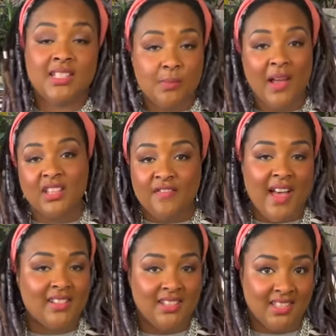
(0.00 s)
Despite the
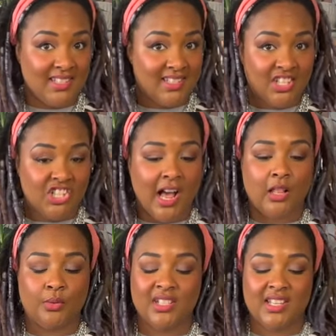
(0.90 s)
fact that this is the
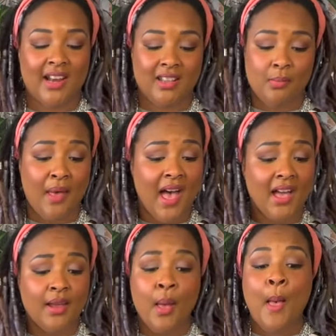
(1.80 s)
shallower side of the
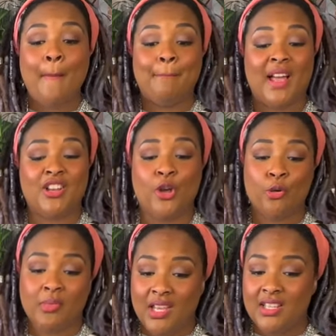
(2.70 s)
bag, by
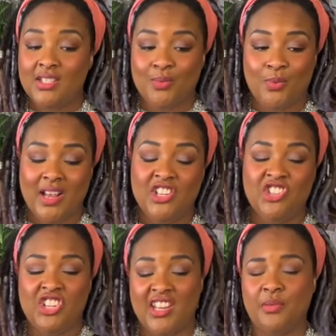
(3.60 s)
no means would I
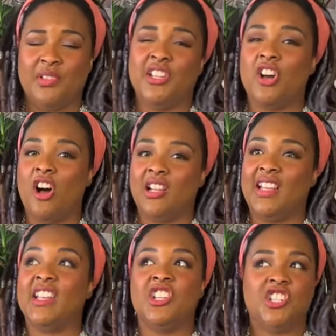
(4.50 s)
genuinely call
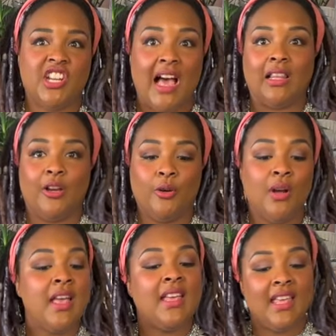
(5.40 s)
it shallow.
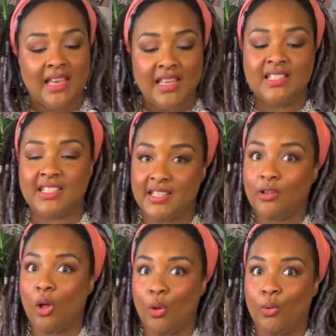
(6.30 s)
It can
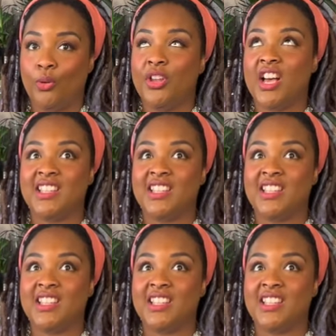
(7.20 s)
still hold a